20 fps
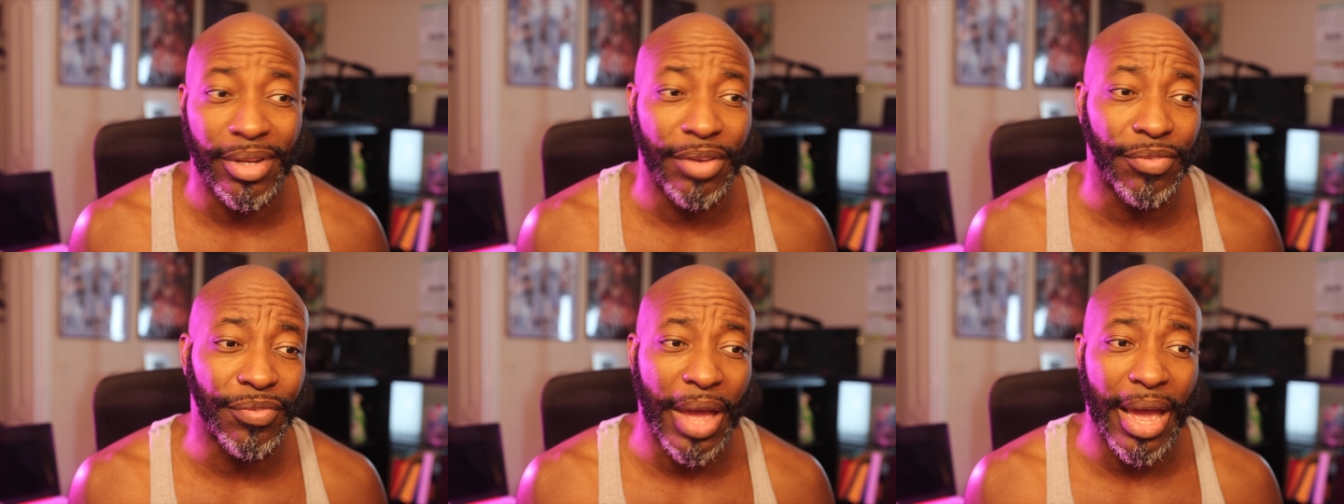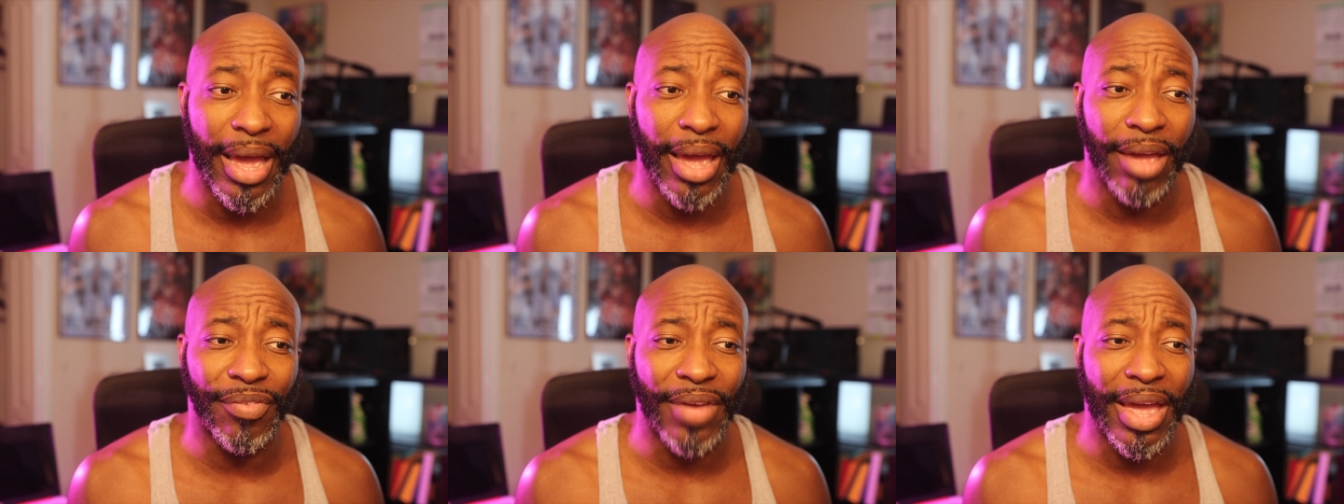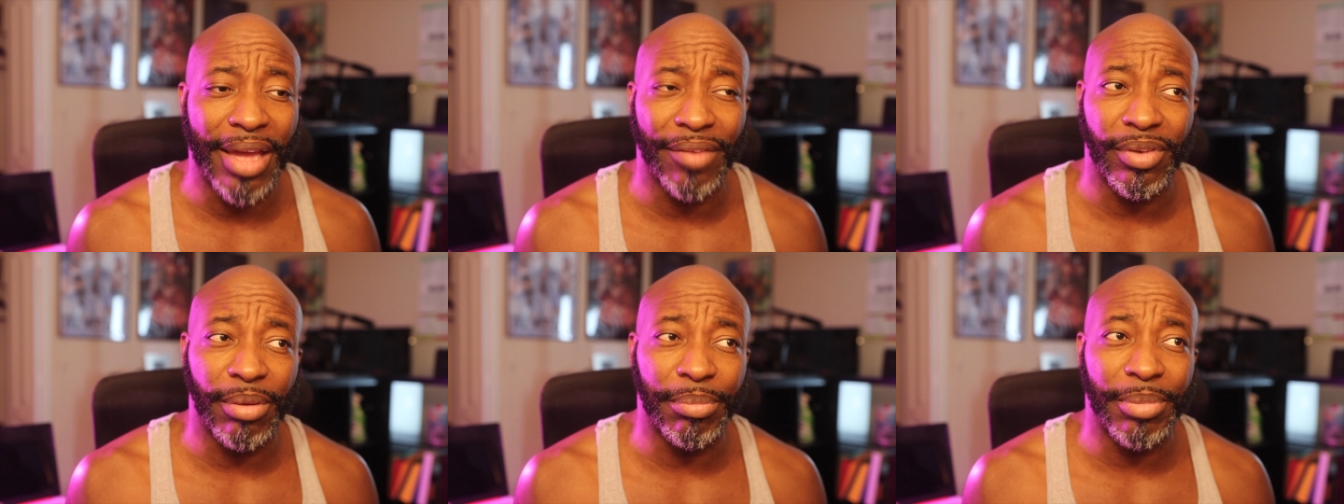if I
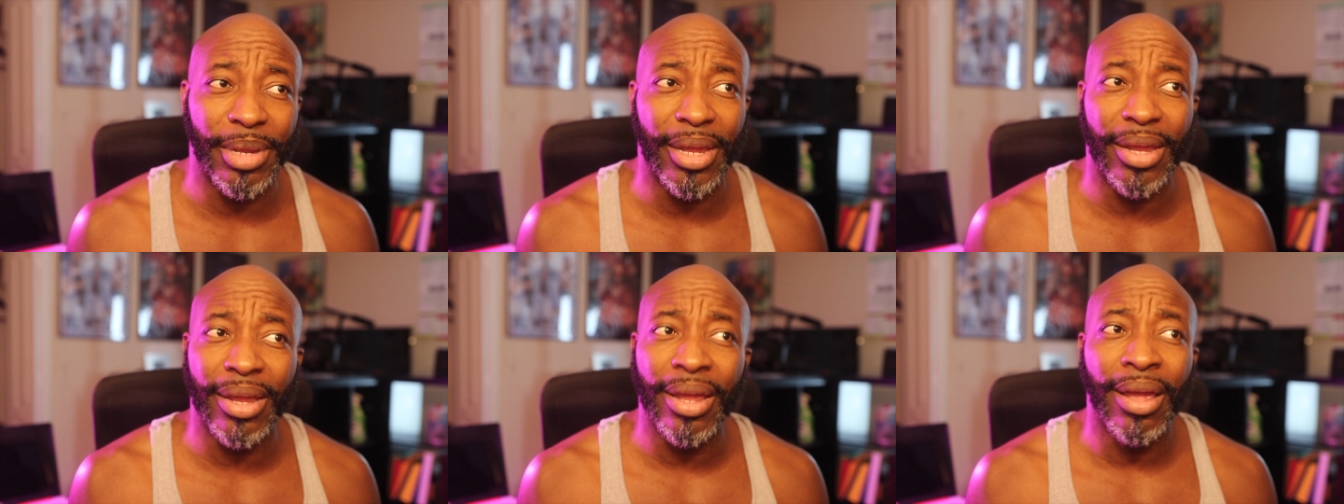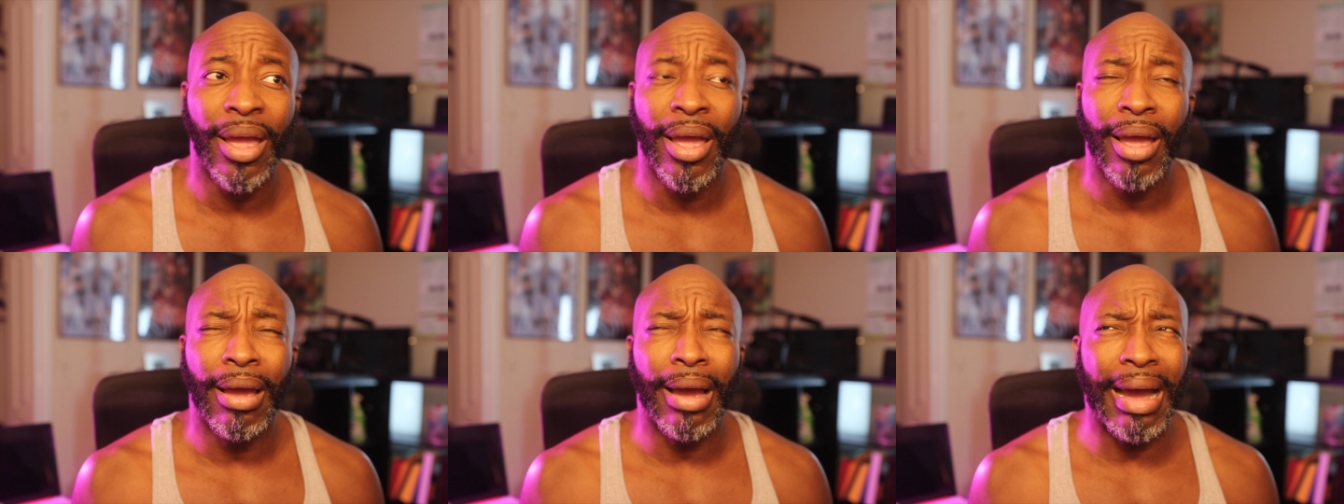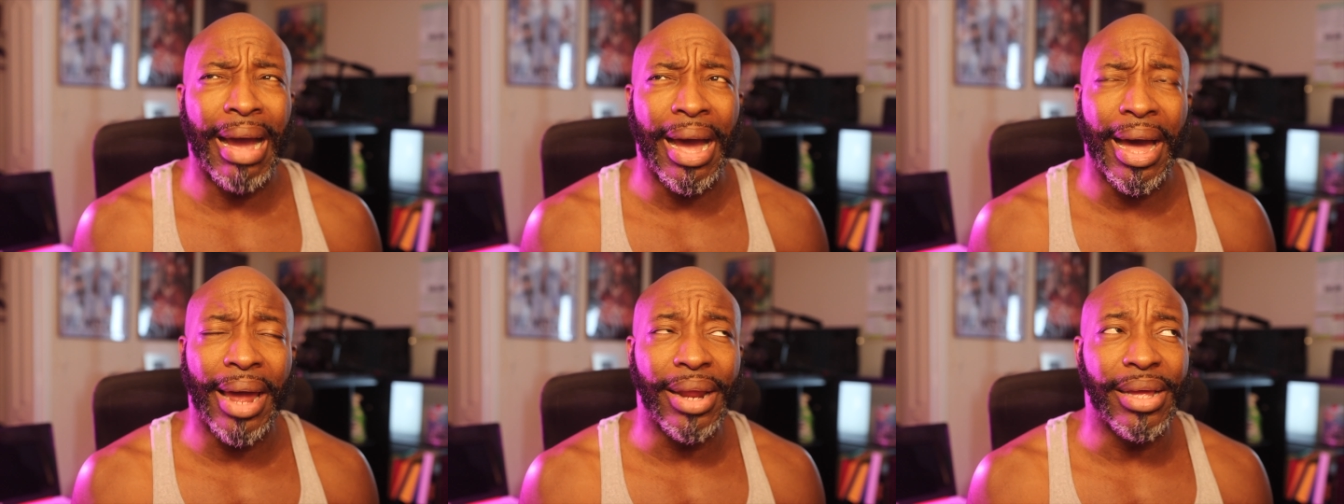have to be
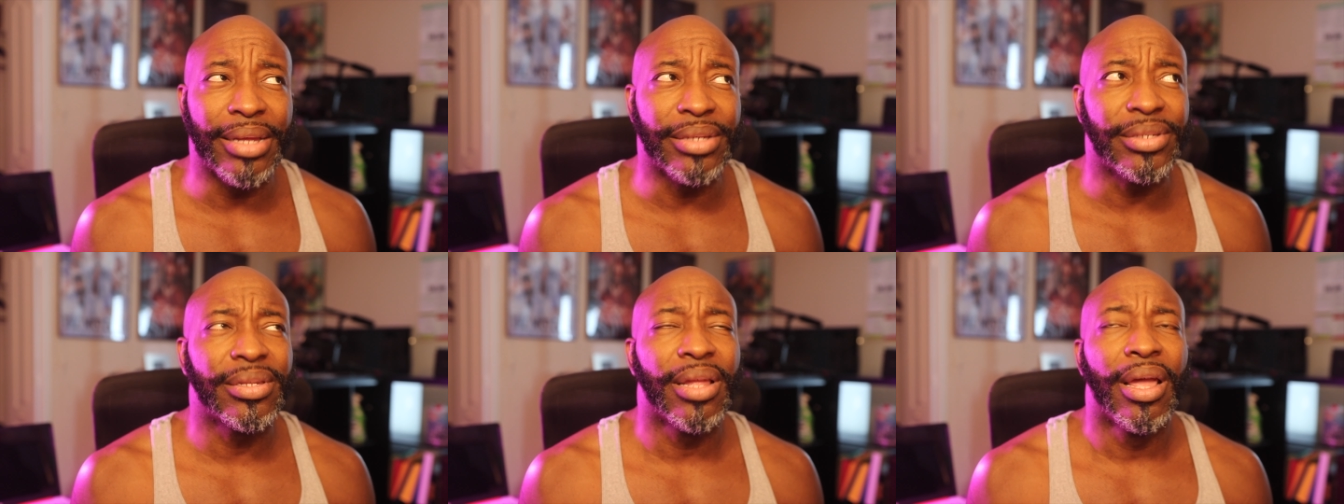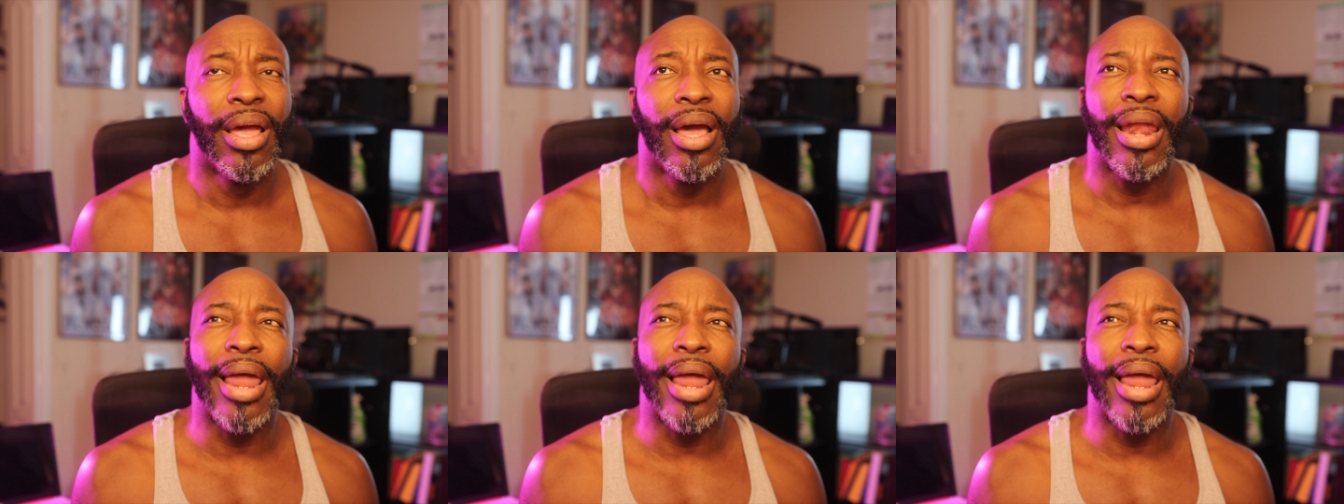honest.